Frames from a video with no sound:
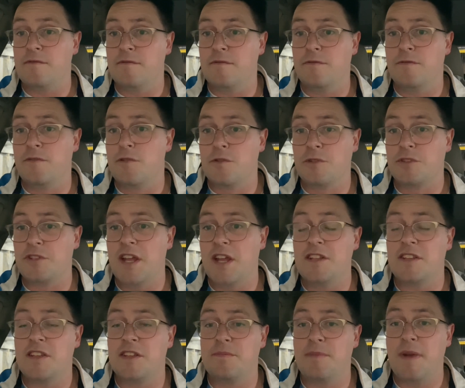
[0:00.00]
4
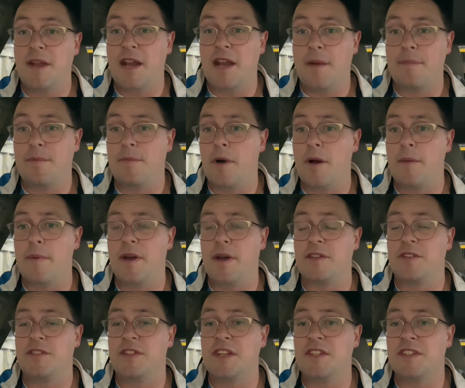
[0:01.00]
cents. It's been up by about
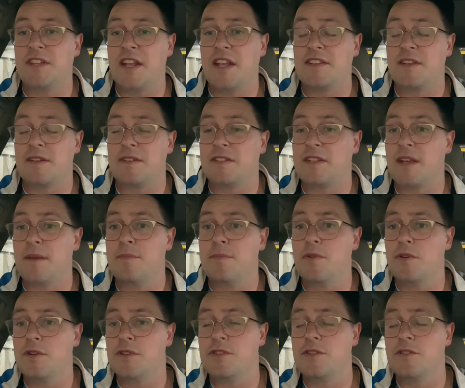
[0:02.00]
6 cents at some
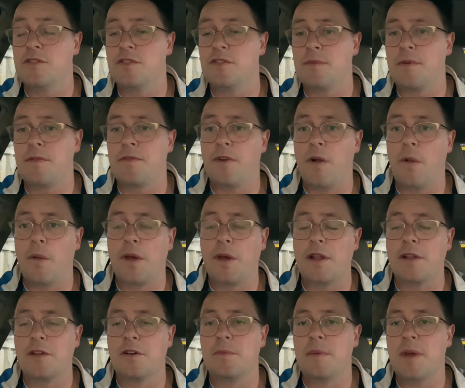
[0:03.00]
points too, so I've been following it a
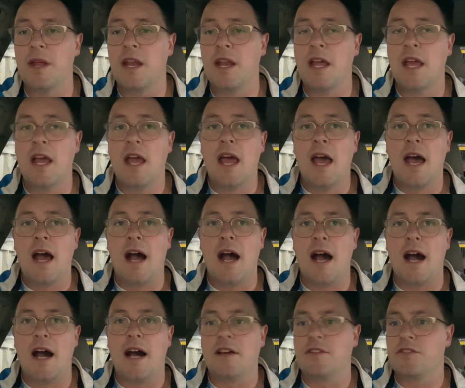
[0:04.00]
little bit.
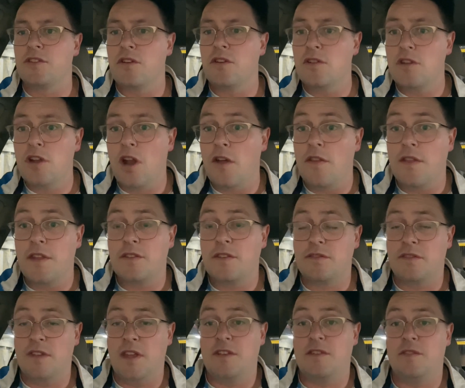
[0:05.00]
So
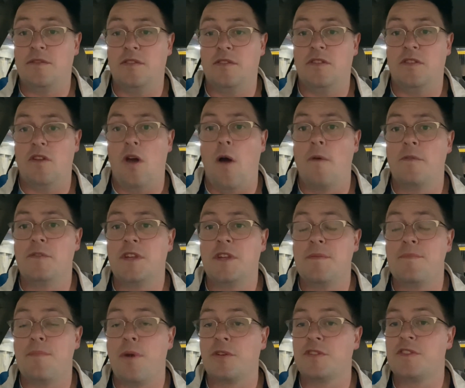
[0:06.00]
there's obviously
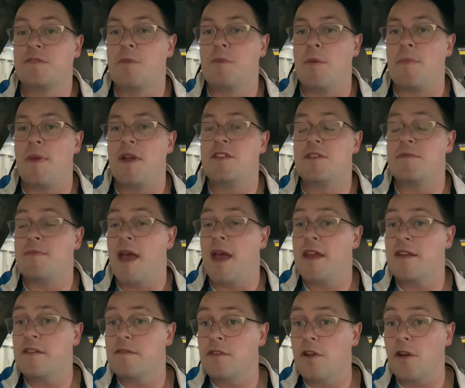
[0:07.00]
positive momentum,
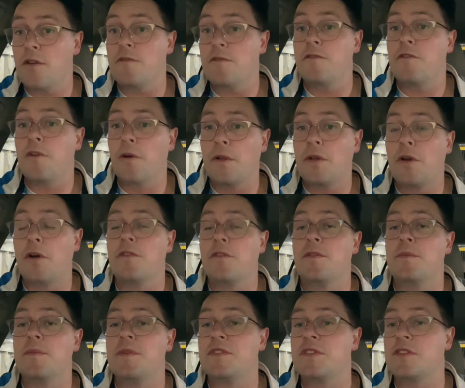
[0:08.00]
and following on
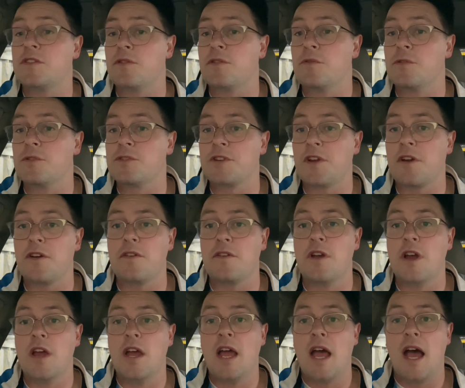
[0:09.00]
from this is also
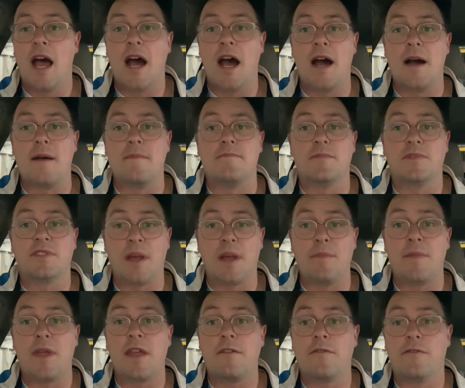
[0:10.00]

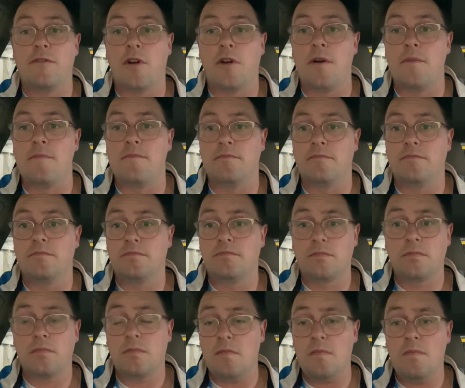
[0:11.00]
something
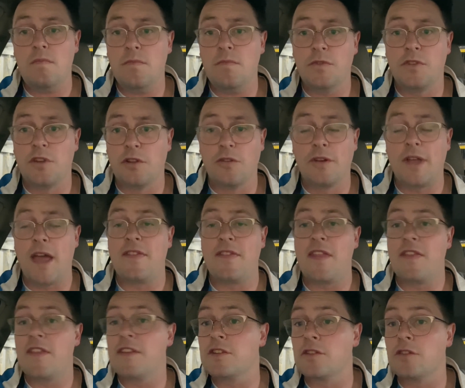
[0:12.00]
to look at,
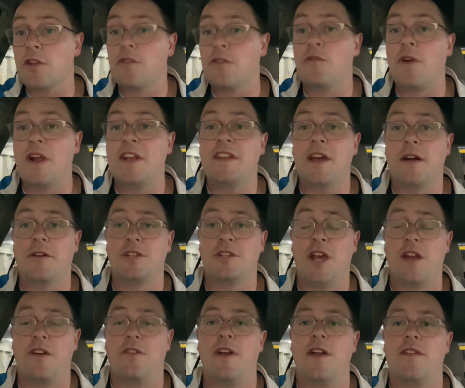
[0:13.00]
that there's a lot of retail
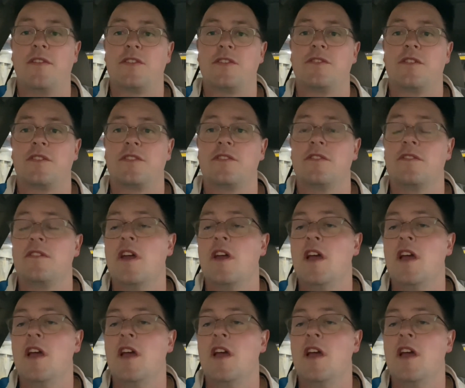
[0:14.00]
chat around the stock too.